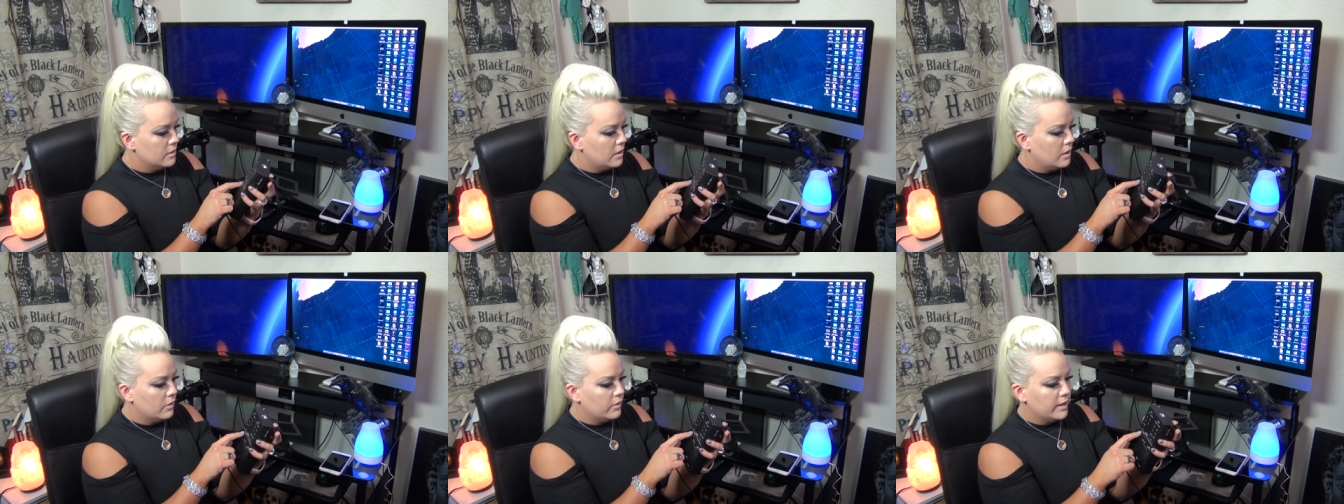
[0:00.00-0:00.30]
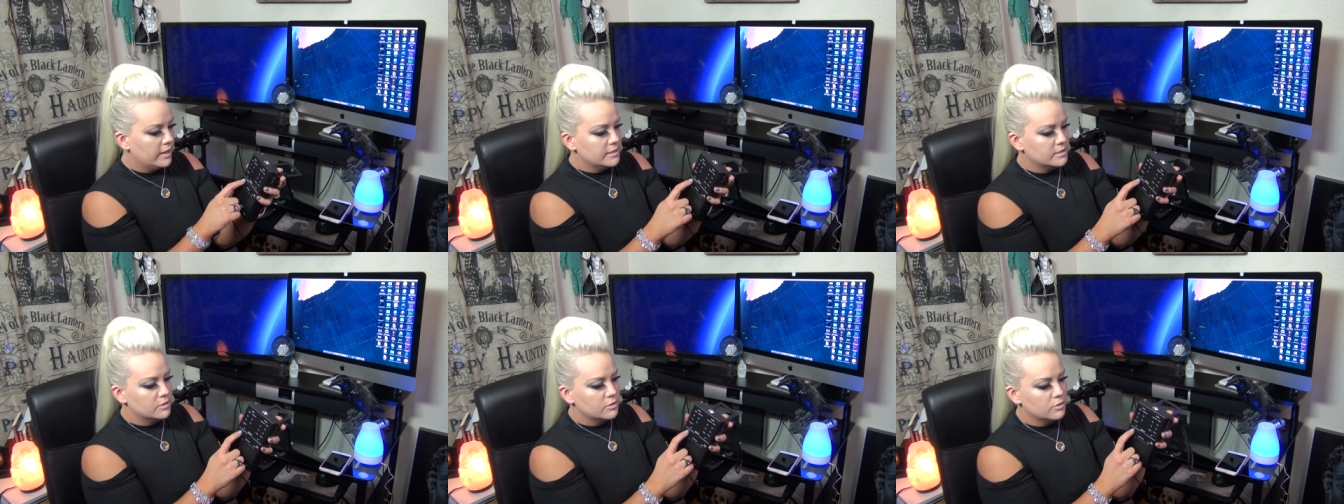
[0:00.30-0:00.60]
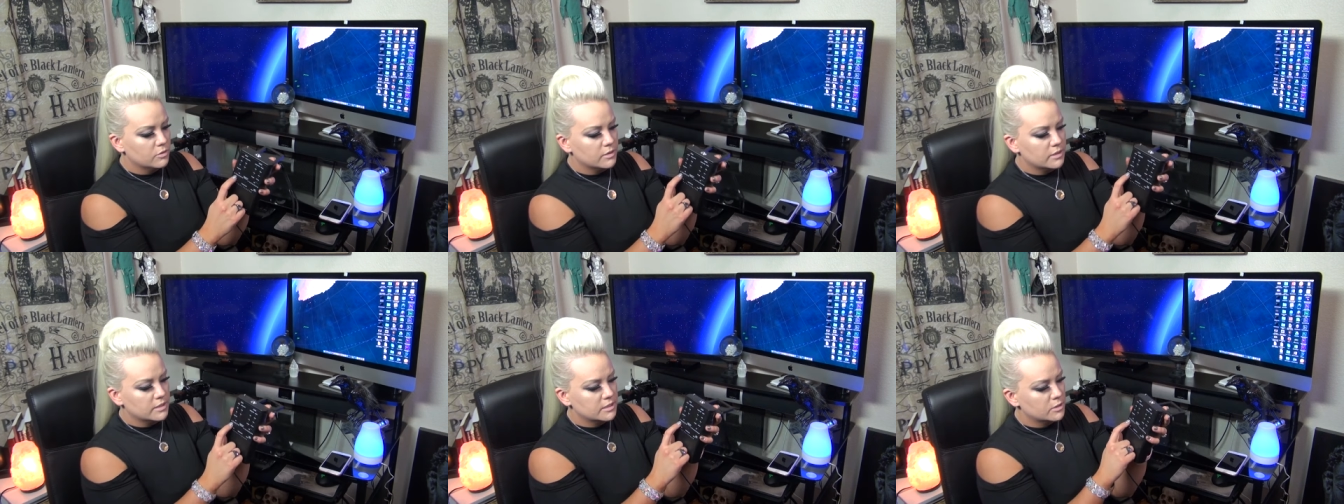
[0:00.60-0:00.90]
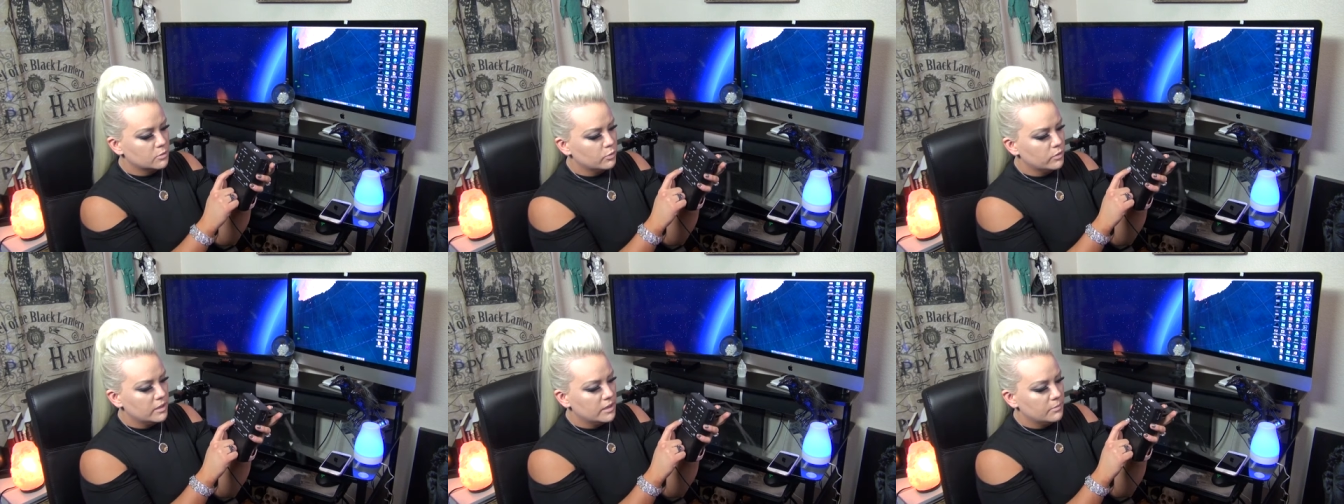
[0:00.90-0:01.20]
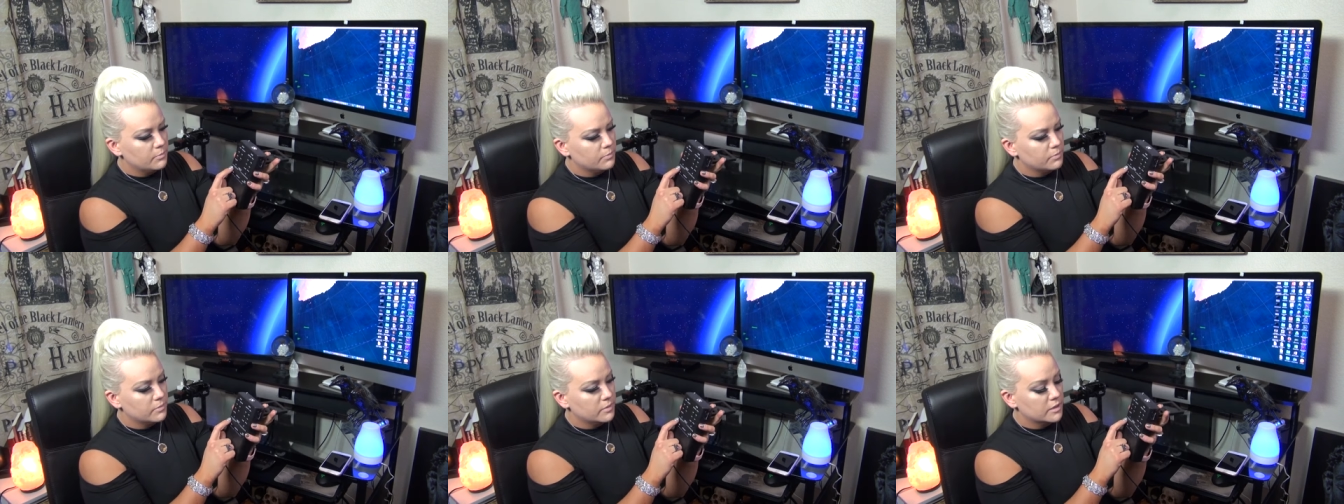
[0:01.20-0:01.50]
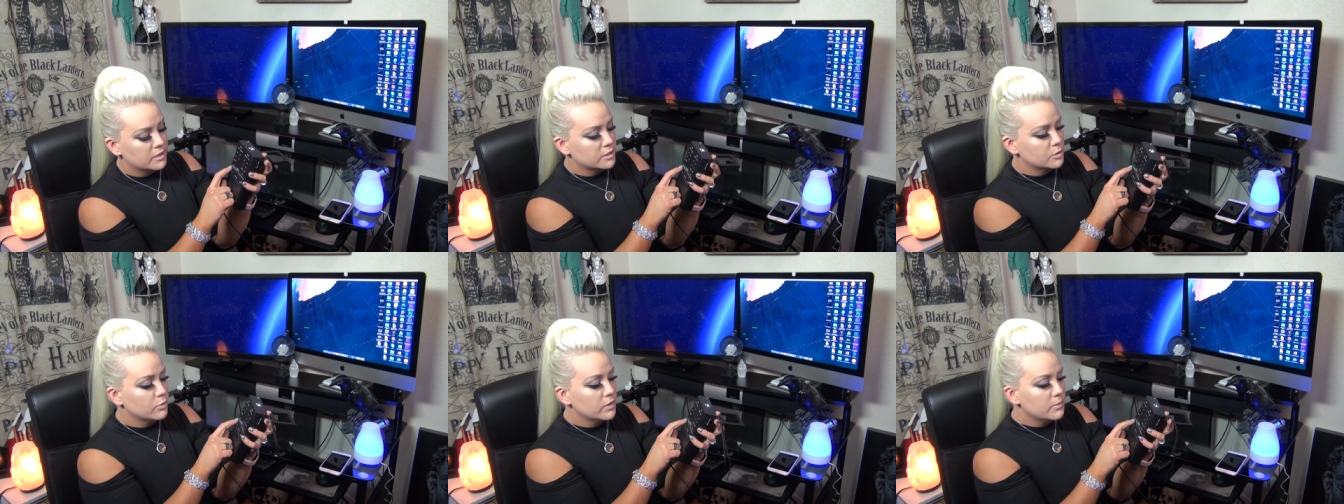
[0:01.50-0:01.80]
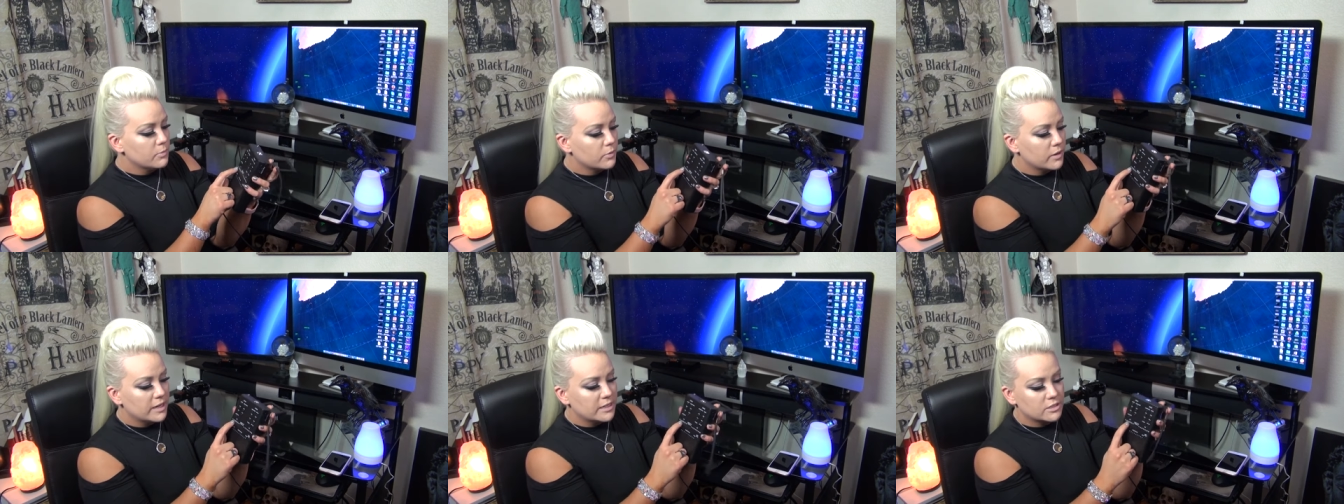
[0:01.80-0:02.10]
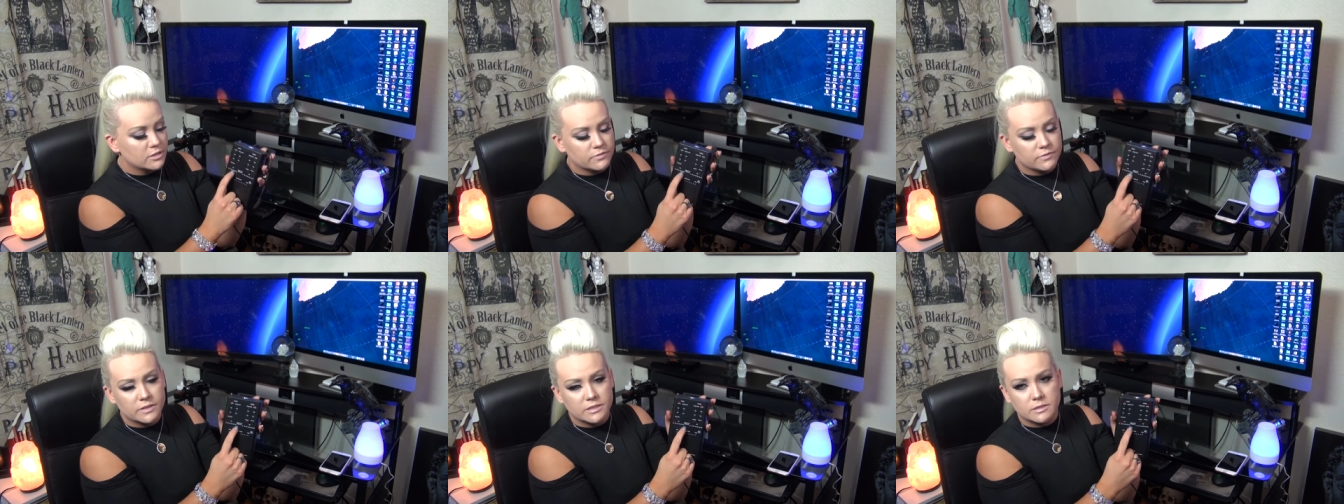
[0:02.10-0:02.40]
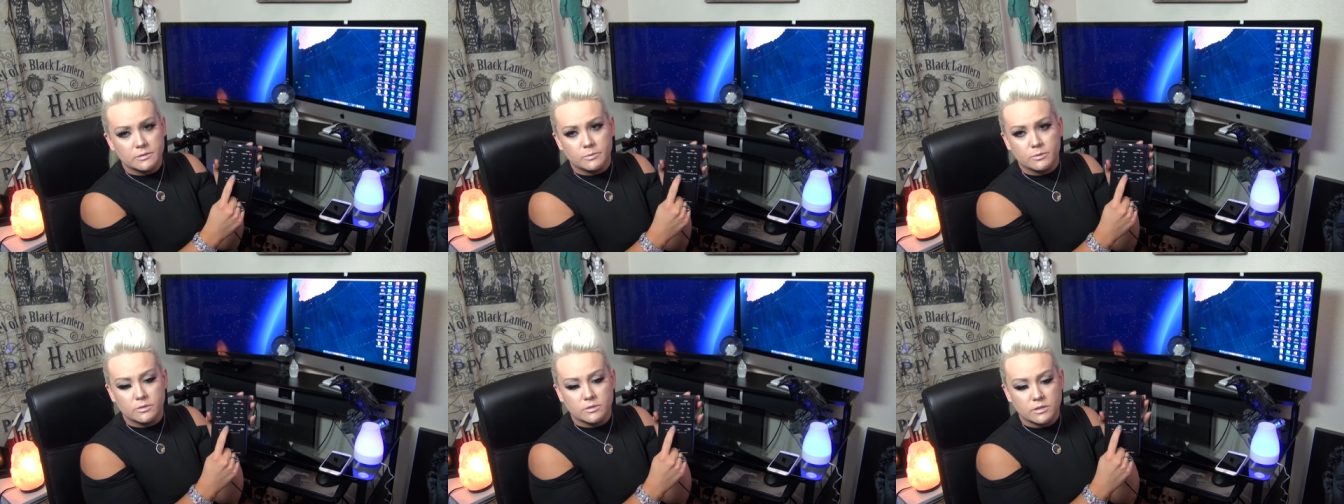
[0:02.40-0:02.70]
Okay, so you can sweep, the sweep rates are visible,